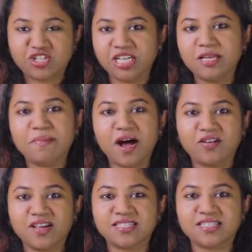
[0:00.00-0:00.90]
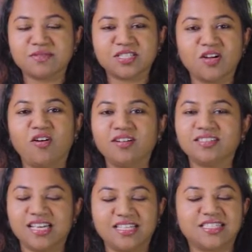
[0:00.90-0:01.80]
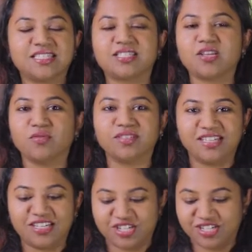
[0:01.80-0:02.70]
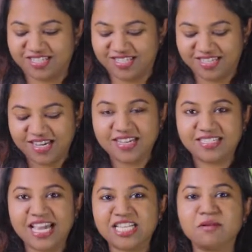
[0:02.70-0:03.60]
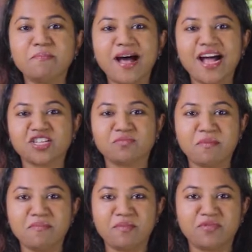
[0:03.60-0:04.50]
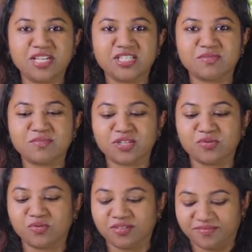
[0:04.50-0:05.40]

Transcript: chili powder and some salt. It's so delicious. Takes me back to my memories from school.